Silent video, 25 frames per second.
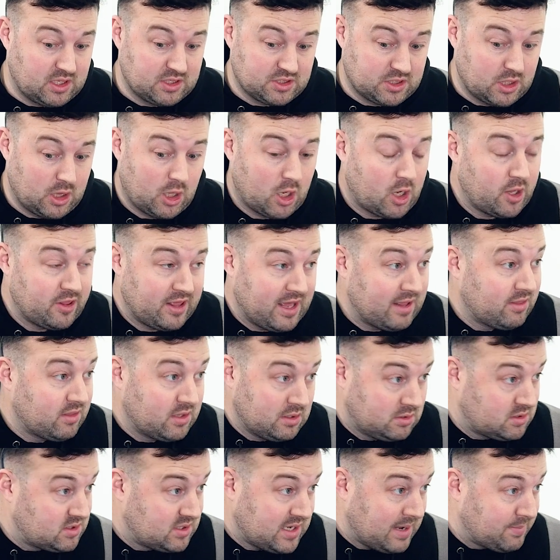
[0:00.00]
a lot of that
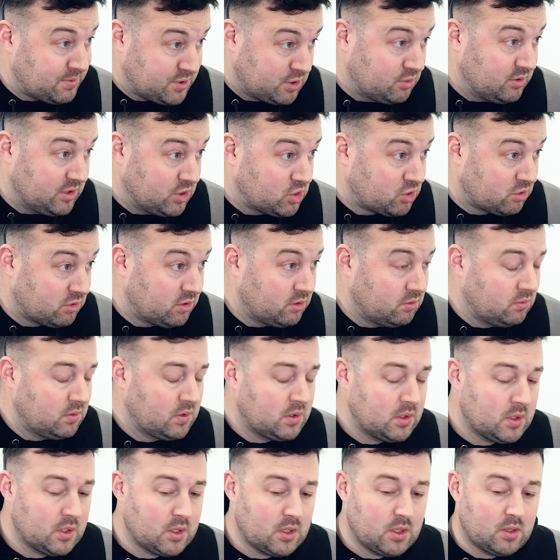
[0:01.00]
that's absolutely true,
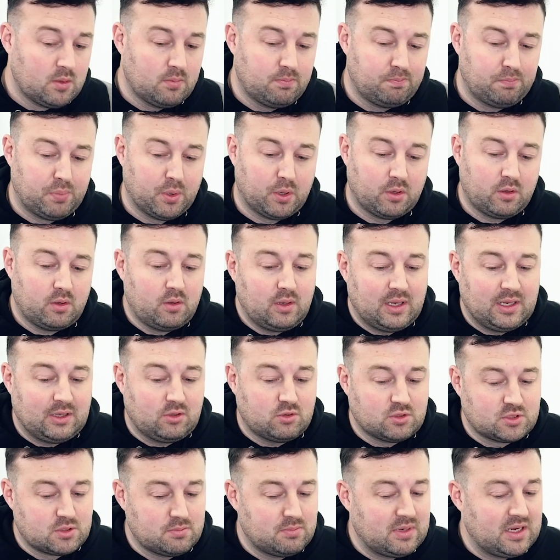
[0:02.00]
but it
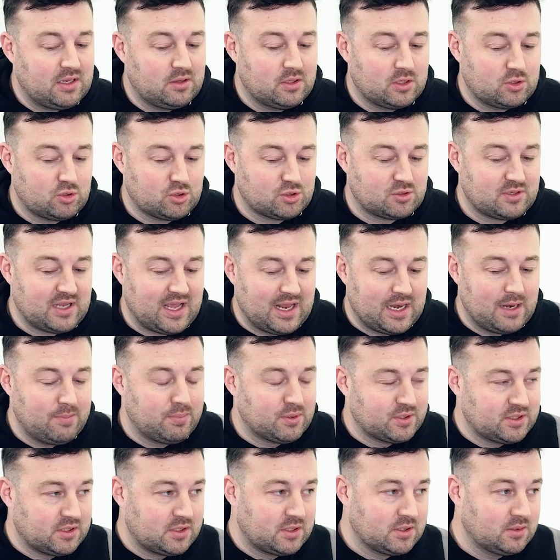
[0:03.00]
doesn't mean that just
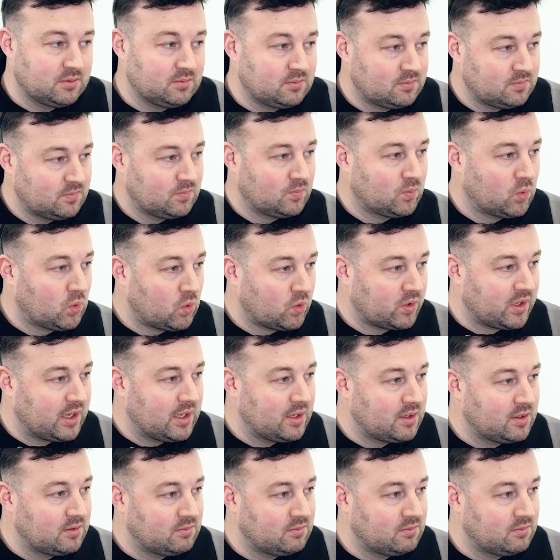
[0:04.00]
anybody can walk in